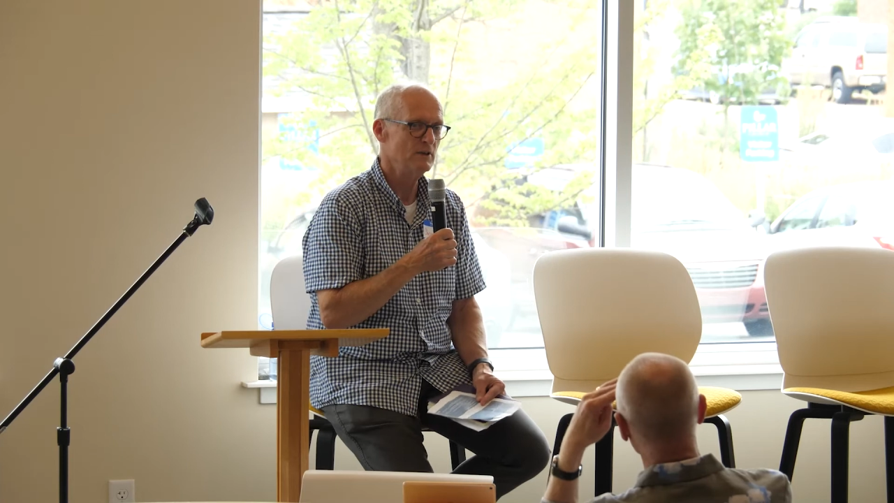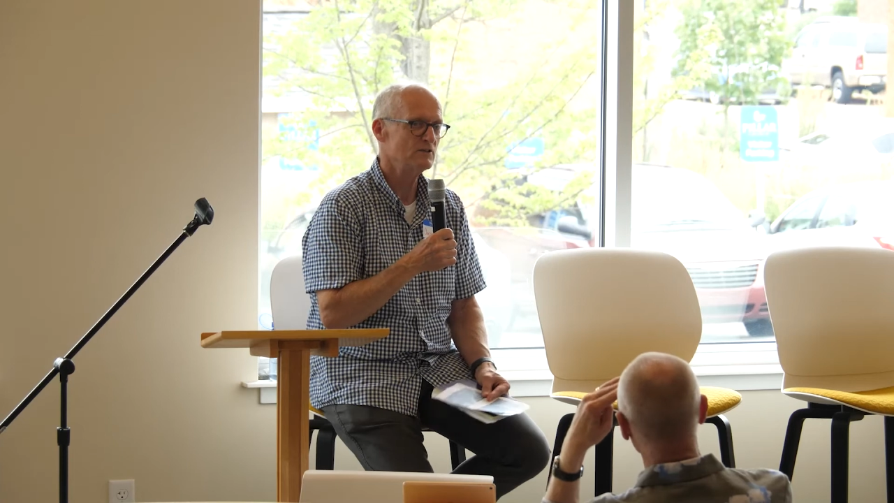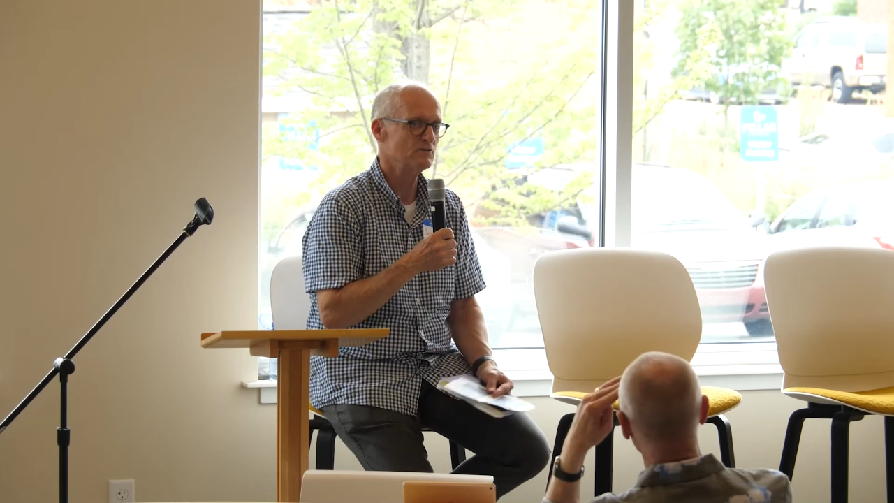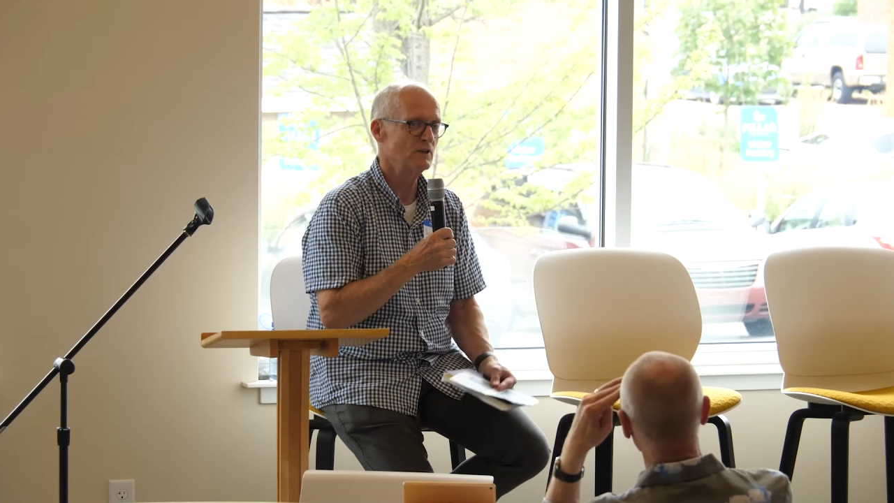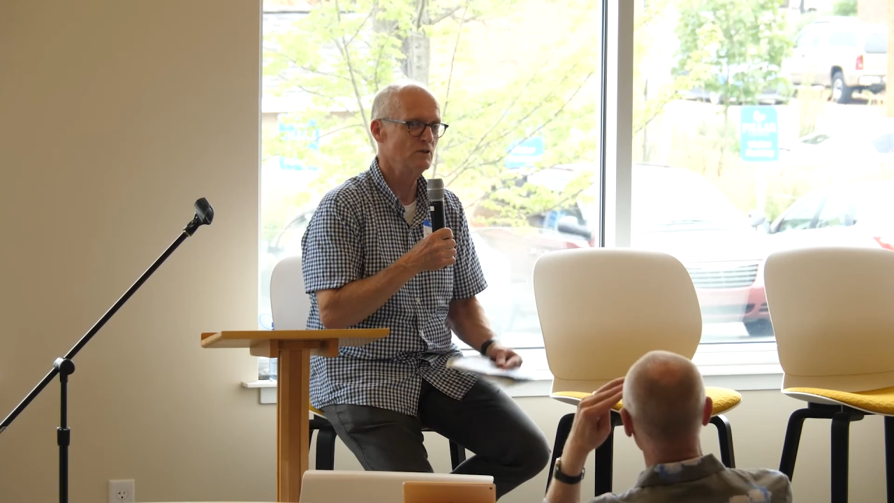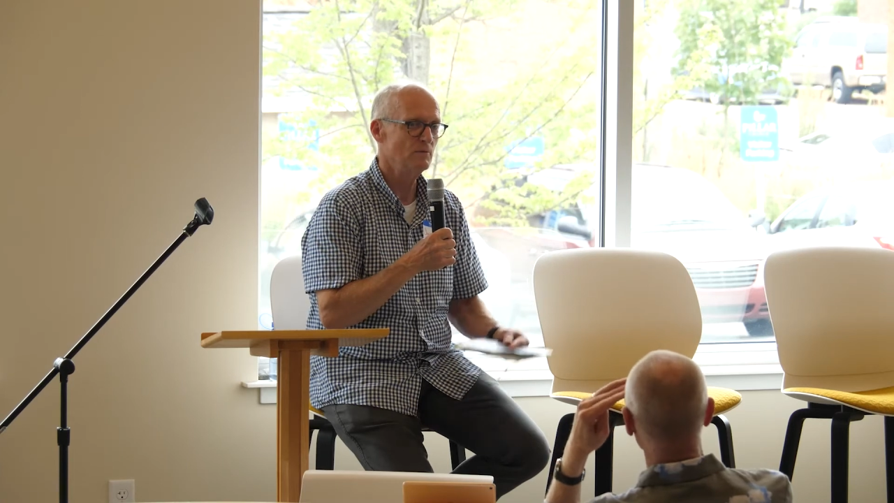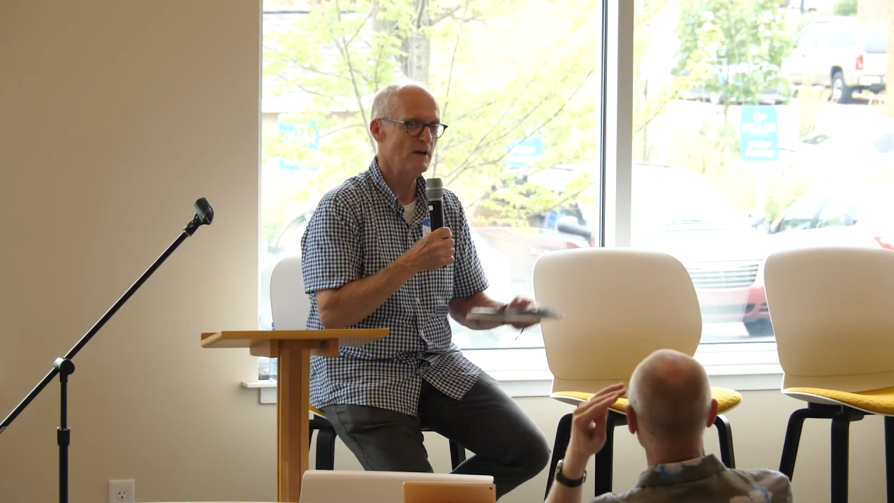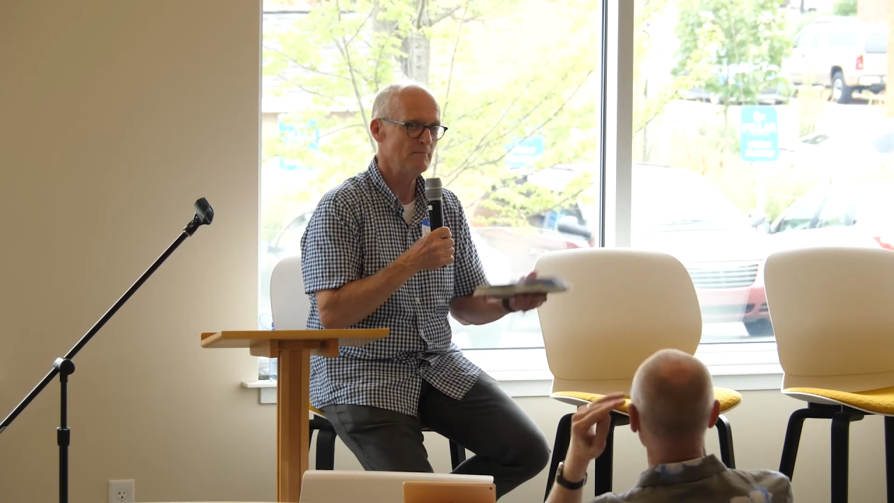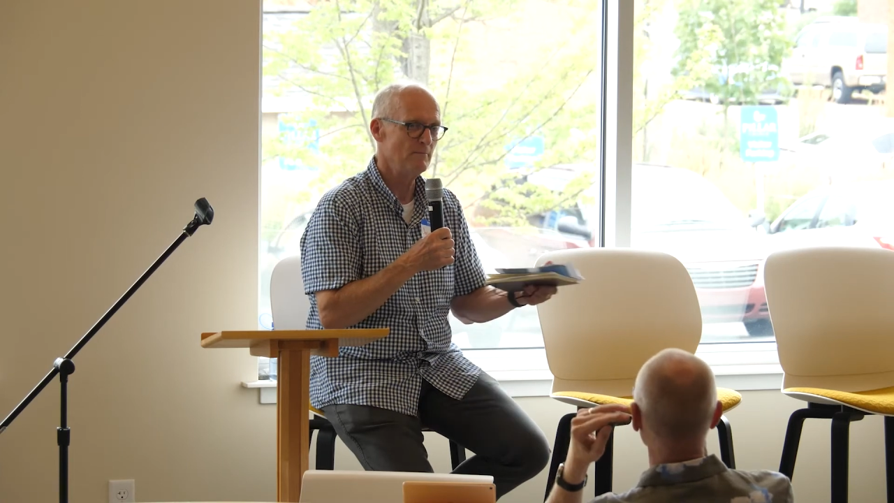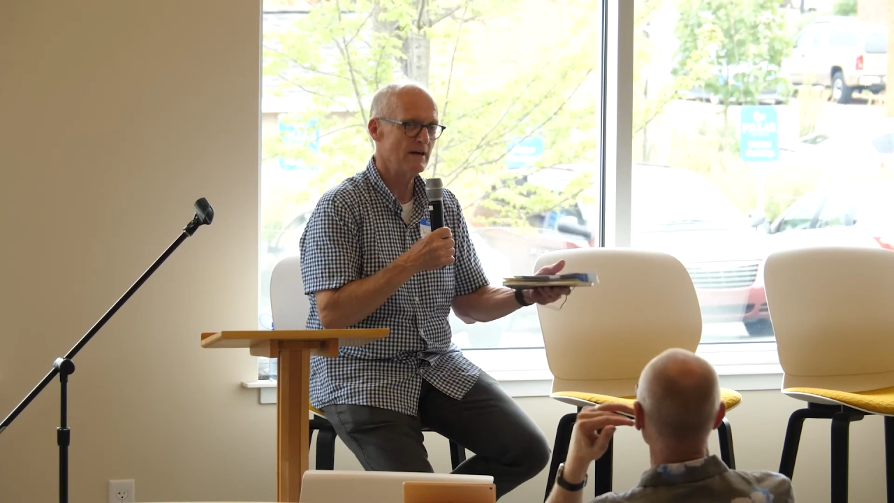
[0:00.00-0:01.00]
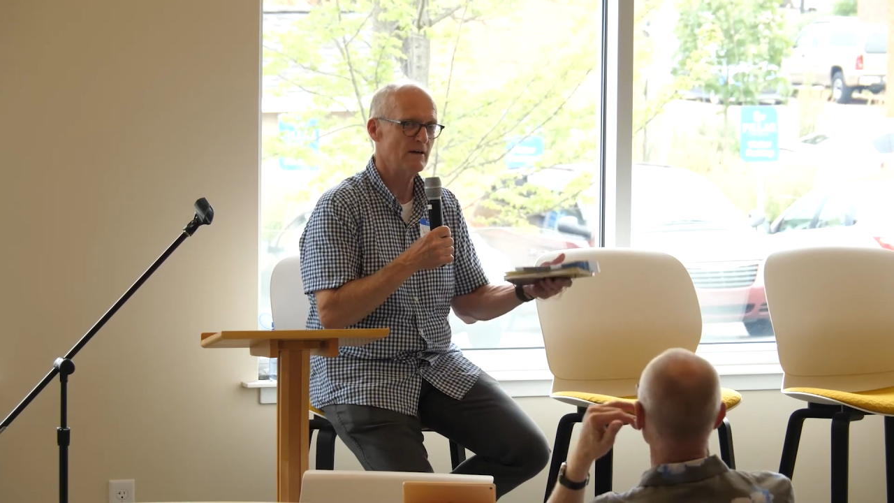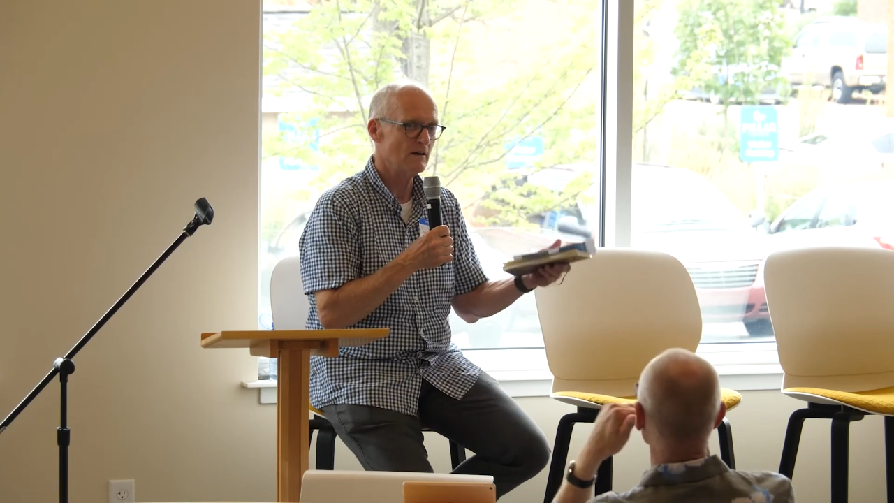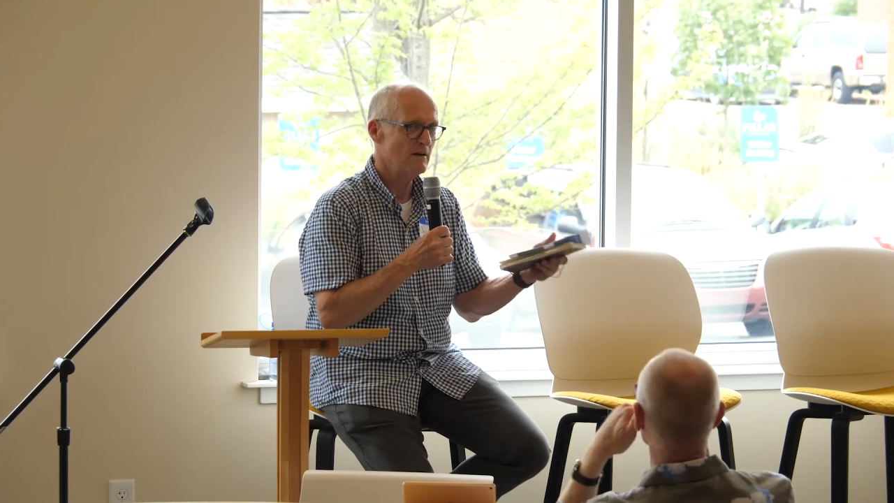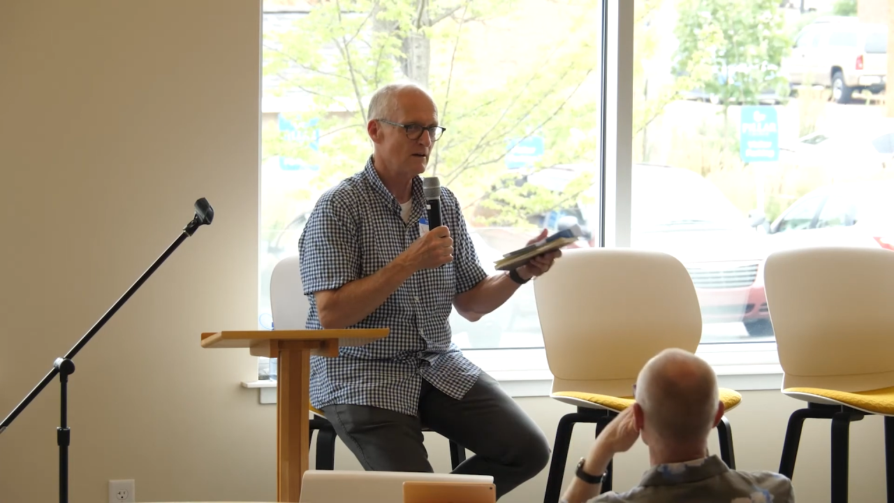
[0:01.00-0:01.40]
ministry group that met